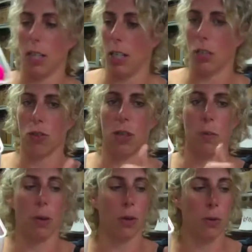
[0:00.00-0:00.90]
your
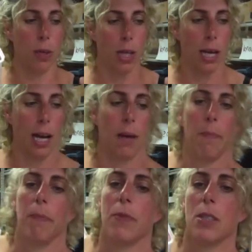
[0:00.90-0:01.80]
drink bottle,
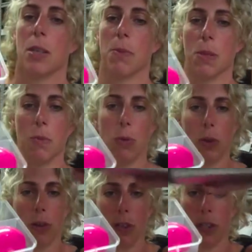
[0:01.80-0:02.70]
tip some water in